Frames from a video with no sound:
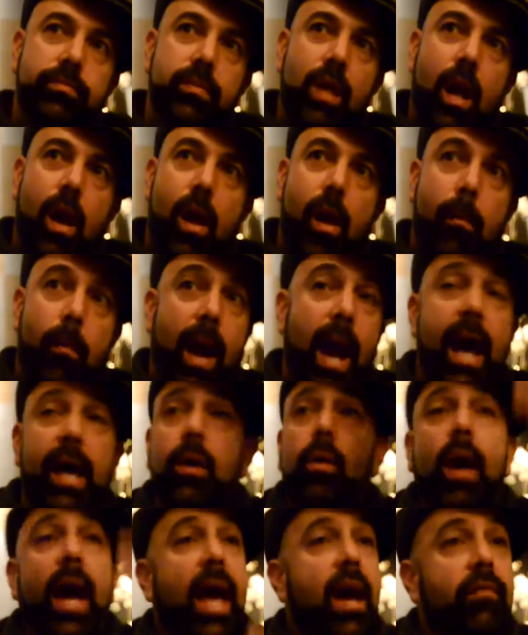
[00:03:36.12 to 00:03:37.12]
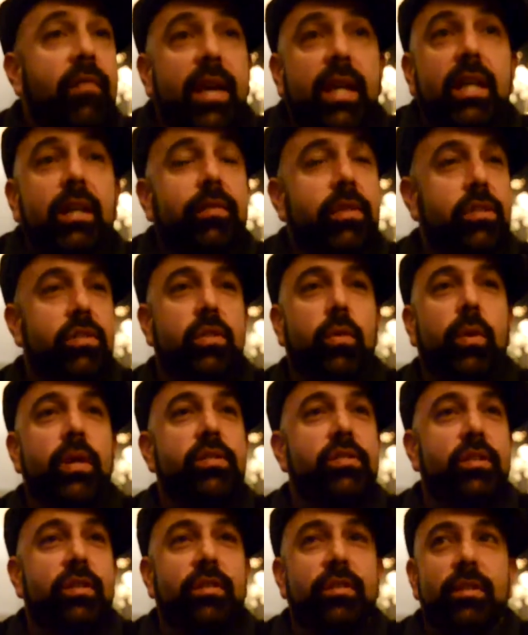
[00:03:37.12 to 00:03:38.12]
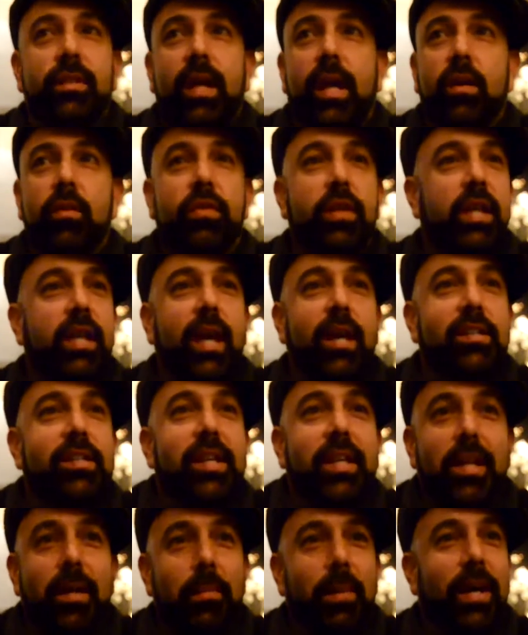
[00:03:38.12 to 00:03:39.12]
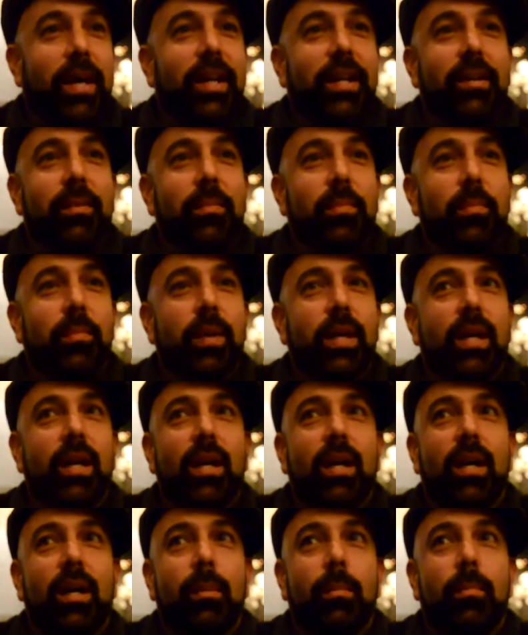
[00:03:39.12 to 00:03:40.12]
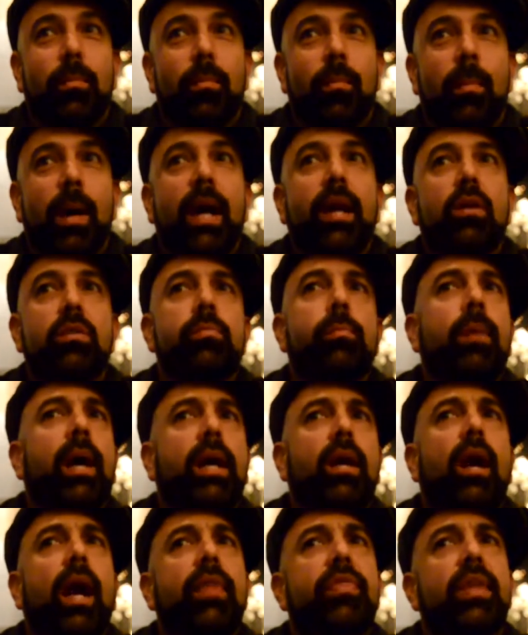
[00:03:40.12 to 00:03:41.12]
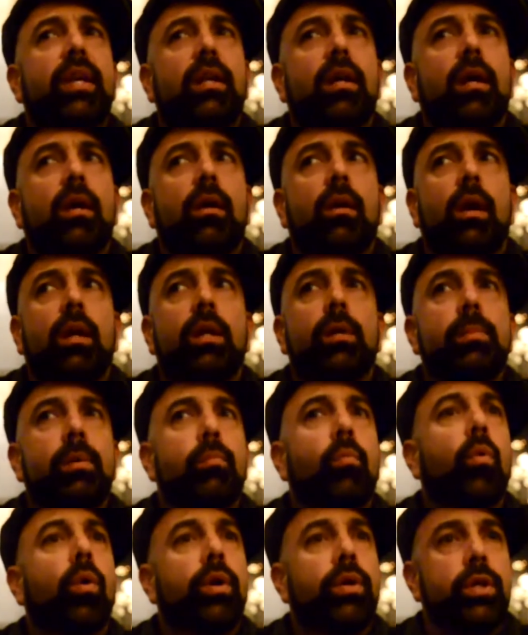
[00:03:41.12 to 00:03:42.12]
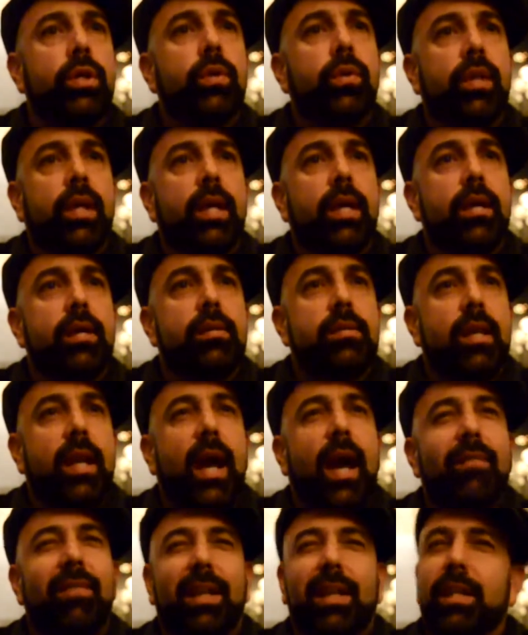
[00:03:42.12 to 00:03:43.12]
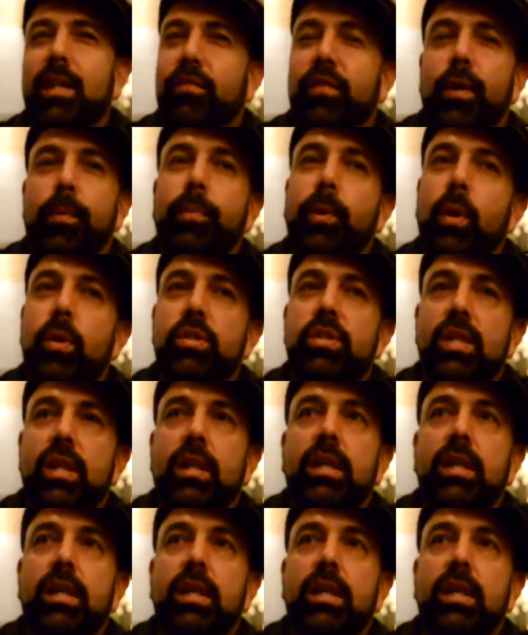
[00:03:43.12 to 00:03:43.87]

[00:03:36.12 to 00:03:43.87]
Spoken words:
I don't have any of his toys, and I don't think he has any of mine. But mine I think are a little bit more new than his, and I have like a different approach.